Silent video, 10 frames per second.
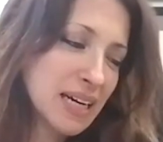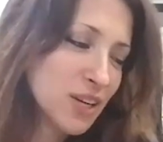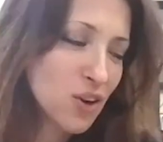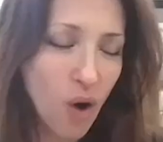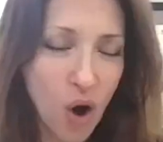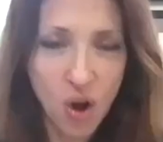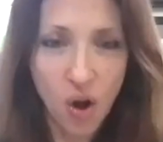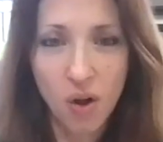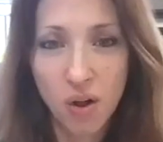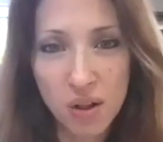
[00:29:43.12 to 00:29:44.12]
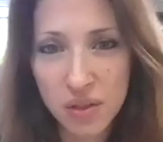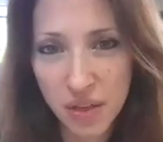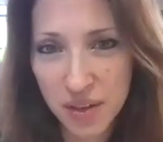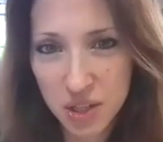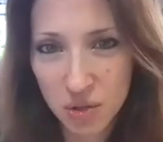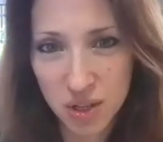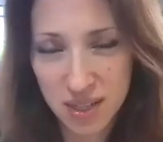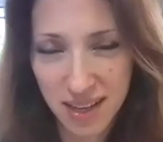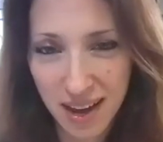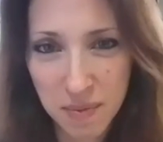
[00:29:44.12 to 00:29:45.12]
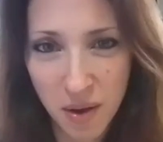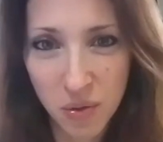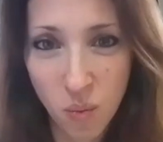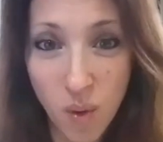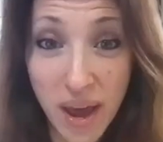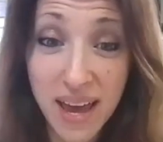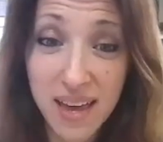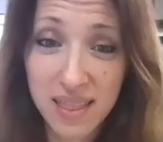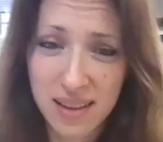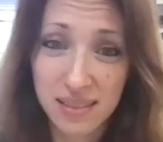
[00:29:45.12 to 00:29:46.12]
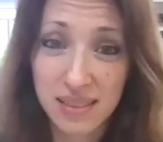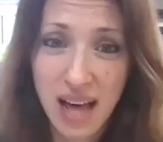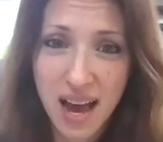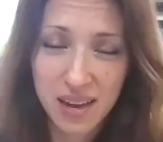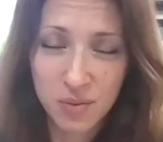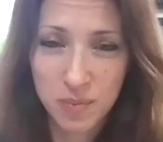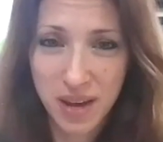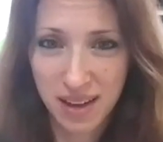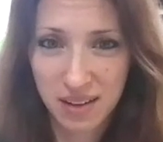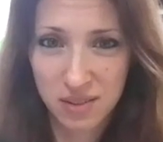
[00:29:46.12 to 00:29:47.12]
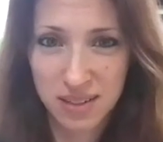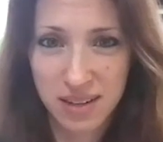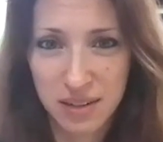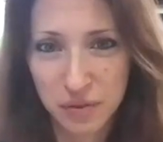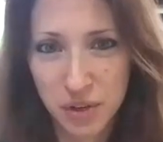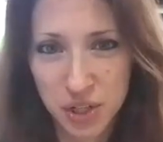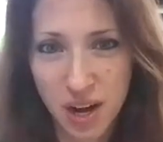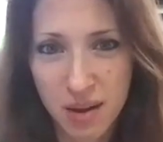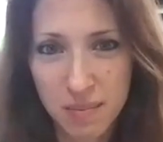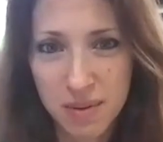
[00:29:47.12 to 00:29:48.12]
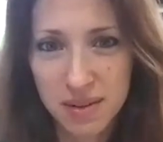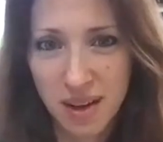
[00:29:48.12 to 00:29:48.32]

you know, all the things you just said about the way that lying would be handled in a different job.